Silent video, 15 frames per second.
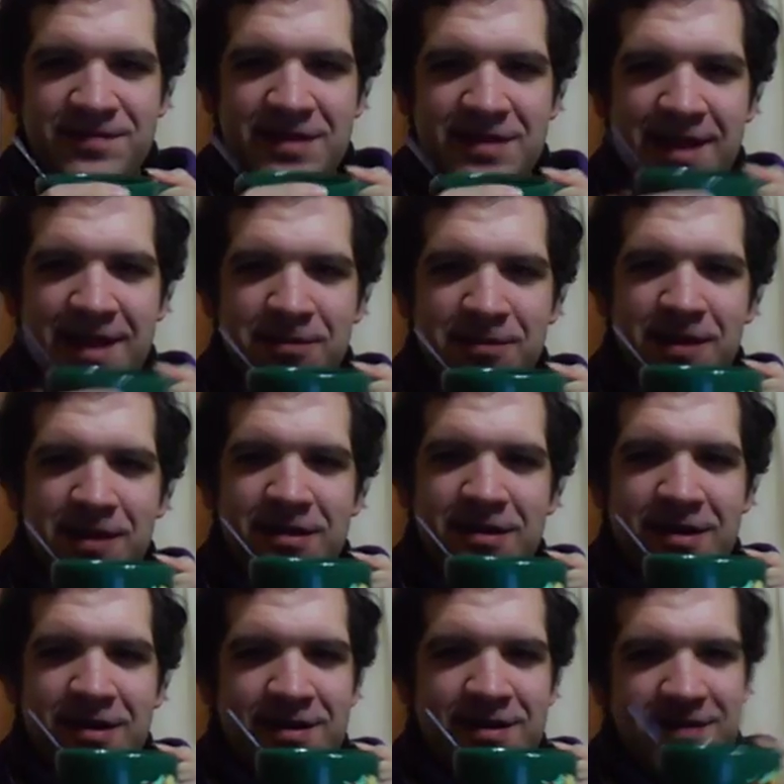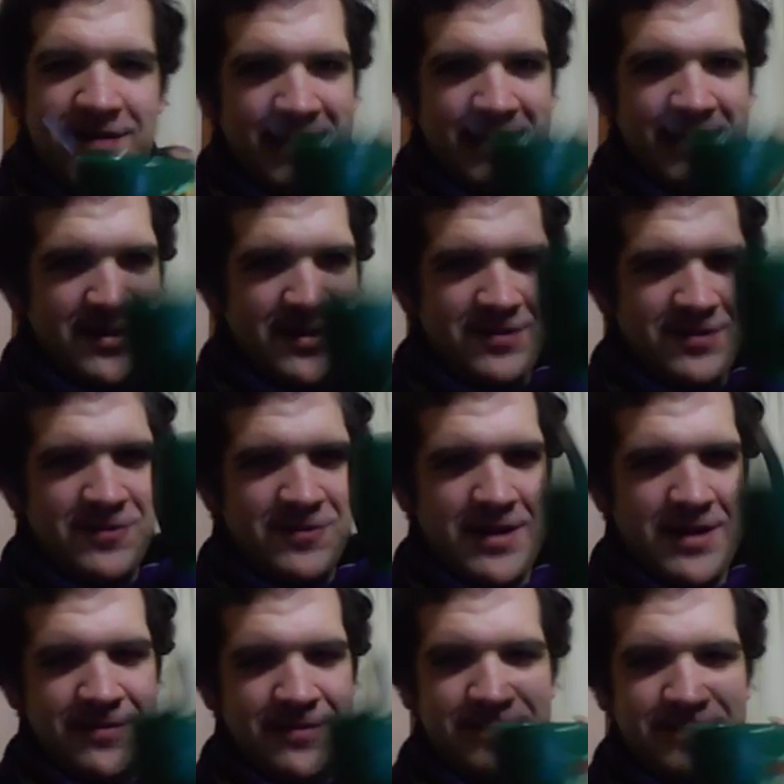Happy weekend to all. And to you as well.